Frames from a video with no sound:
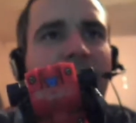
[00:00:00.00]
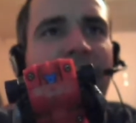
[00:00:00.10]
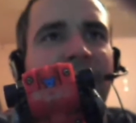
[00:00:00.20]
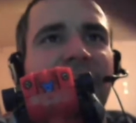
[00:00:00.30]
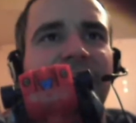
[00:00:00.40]
I
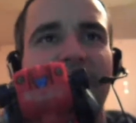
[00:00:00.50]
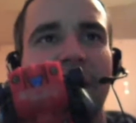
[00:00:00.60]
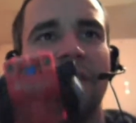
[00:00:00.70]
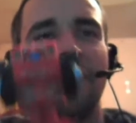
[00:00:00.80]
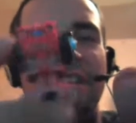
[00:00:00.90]
think the
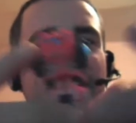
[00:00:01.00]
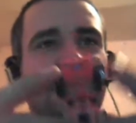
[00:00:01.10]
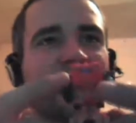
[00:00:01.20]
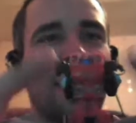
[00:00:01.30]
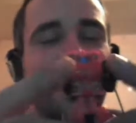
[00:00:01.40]
only reason I
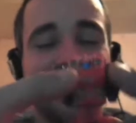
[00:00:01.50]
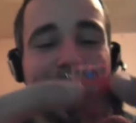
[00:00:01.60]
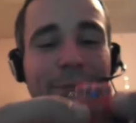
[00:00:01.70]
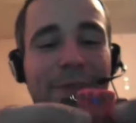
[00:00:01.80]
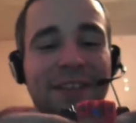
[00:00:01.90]
ever ended
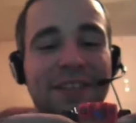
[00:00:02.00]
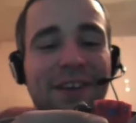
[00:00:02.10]
up with these